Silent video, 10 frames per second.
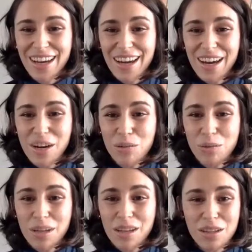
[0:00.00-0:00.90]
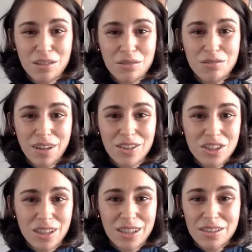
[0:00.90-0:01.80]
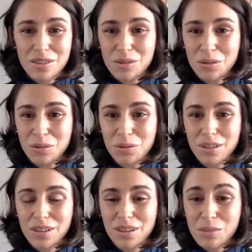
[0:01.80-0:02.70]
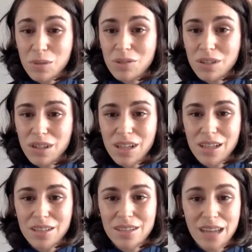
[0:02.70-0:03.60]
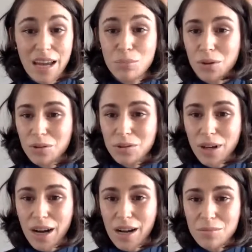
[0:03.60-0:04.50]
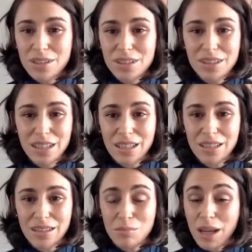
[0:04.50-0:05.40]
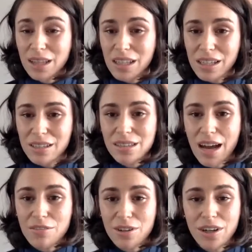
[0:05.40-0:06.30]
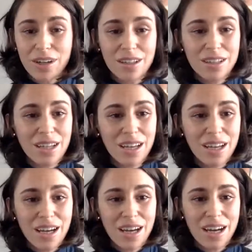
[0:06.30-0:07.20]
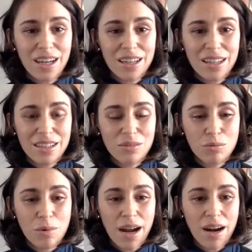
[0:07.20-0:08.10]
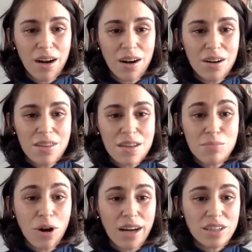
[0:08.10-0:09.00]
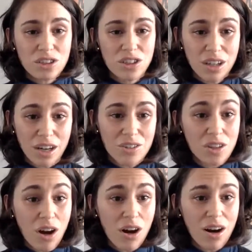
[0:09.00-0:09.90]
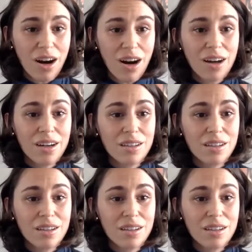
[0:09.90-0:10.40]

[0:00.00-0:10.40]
We venture into communities and programs in mainly East Africa, where the practitioners are